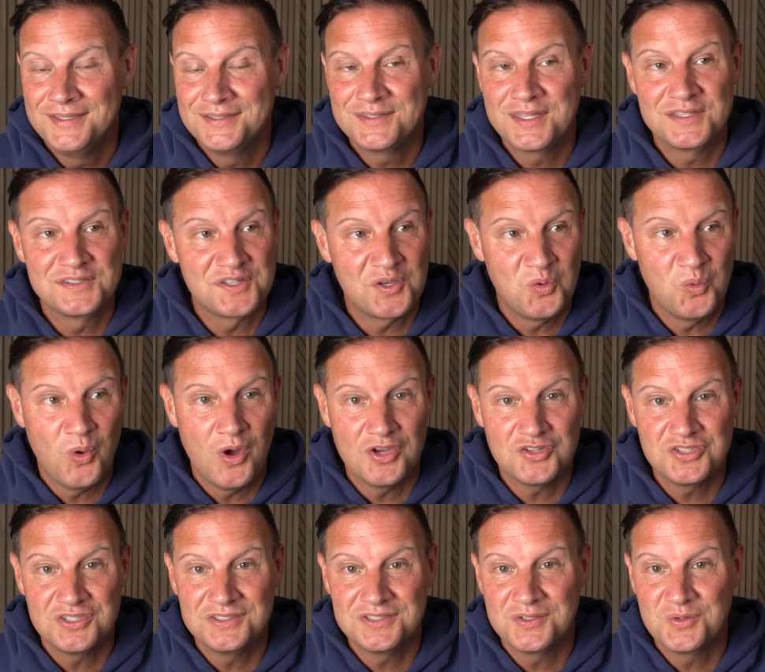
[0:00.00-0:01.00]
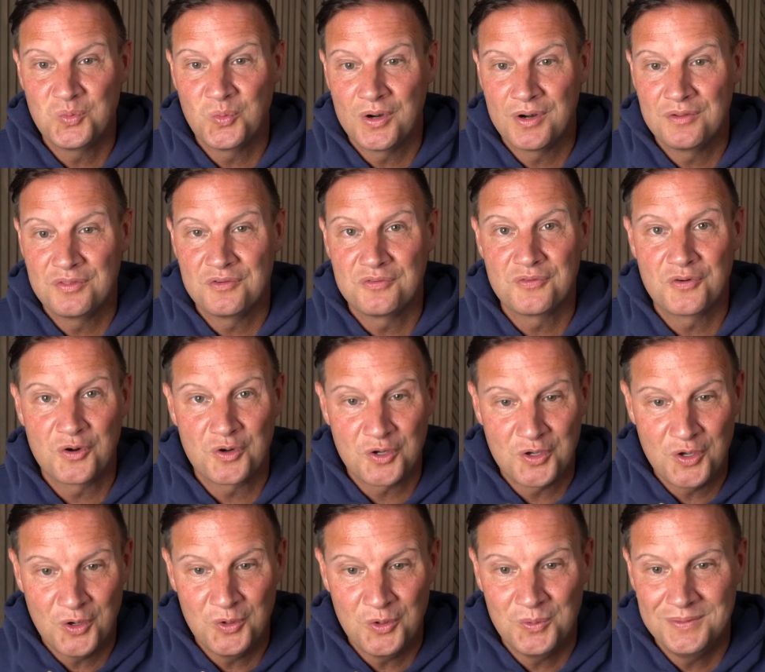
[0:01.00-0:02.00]
Denzel Washington wearing the fur
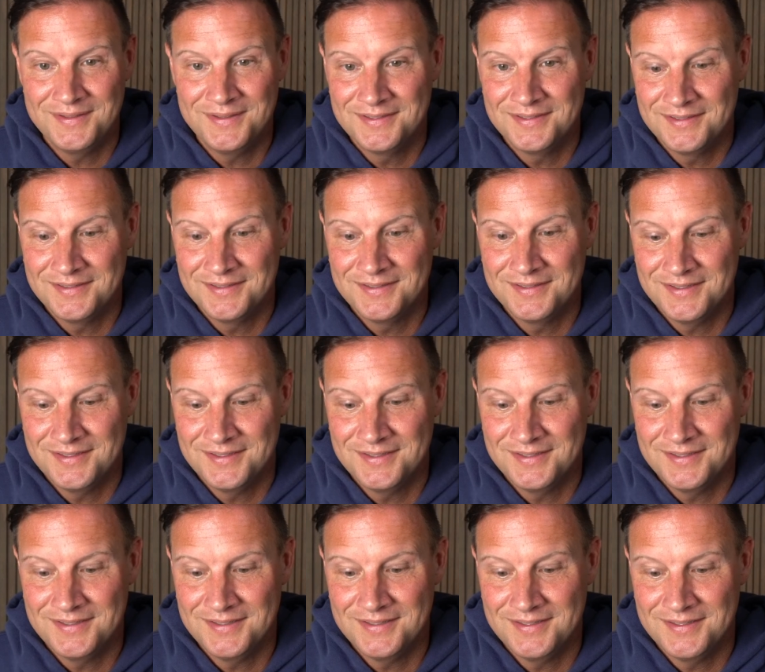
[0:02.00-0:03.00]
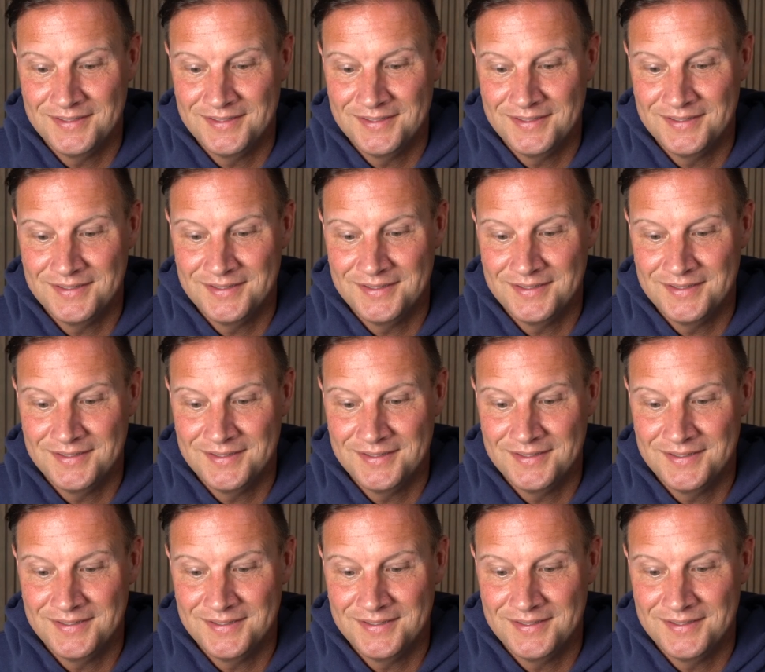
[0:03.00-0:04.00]
coat in The American Gangster.
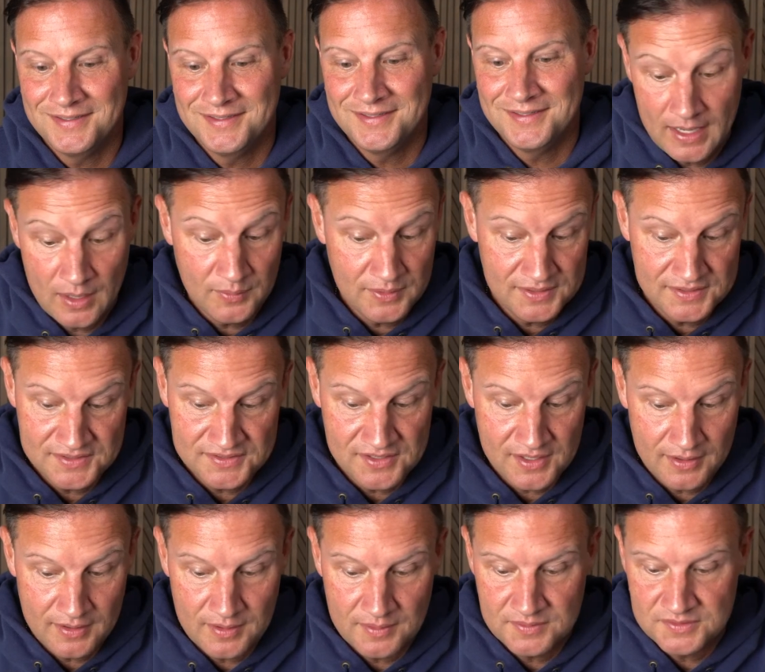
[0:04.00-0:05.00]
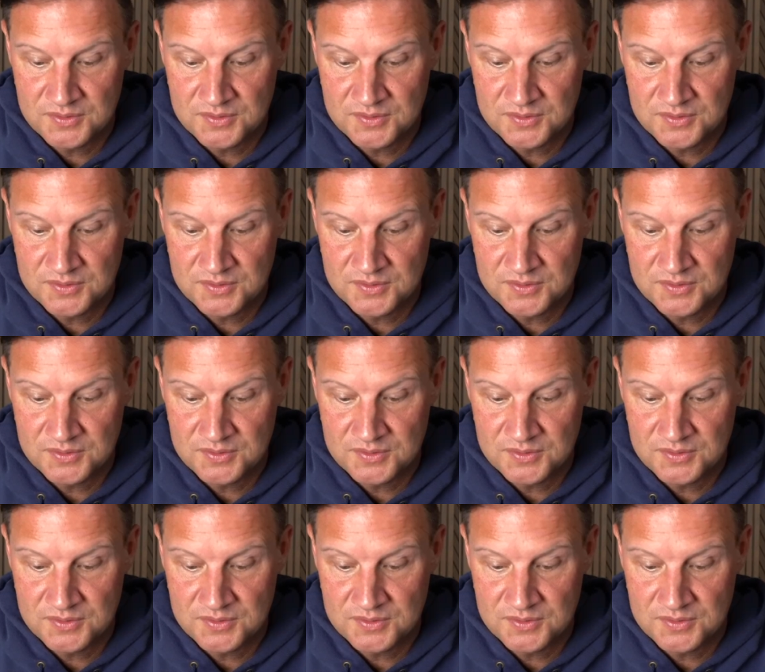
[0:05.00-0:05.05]
And now he is there.